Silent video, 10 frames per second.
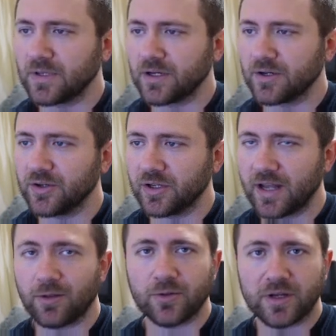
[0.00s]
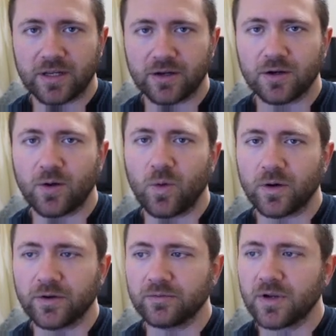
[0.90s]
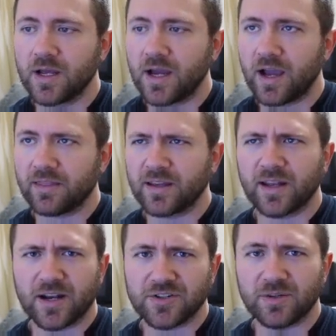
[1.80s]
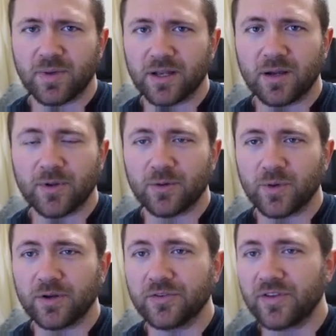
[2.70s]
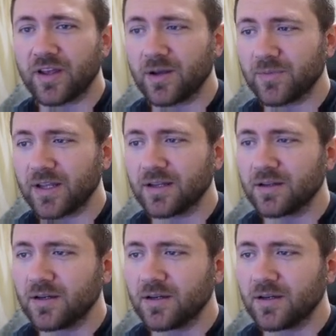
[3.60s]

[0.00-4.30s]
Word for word: Here you can download it here, or I think it actually might come in a Windows 10 update.